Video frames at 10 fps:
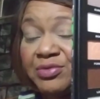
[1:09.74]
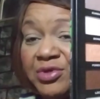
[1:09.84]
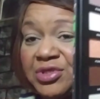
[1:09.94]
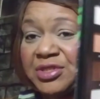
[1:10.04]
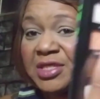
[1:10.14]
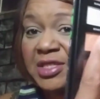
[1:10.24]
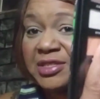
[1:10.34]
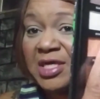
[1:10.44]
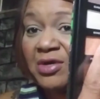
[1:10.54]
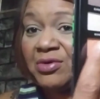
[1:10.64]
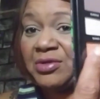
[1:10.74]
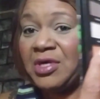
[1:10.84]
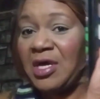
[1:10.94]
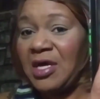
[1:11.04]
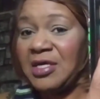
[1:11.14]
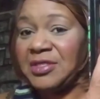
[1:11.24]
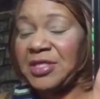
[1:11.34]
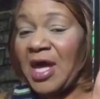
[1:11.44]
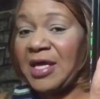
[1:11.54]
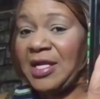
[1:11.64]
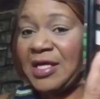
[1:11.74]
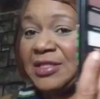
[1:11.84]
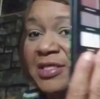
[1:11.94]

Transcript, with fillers: where you just get the single side like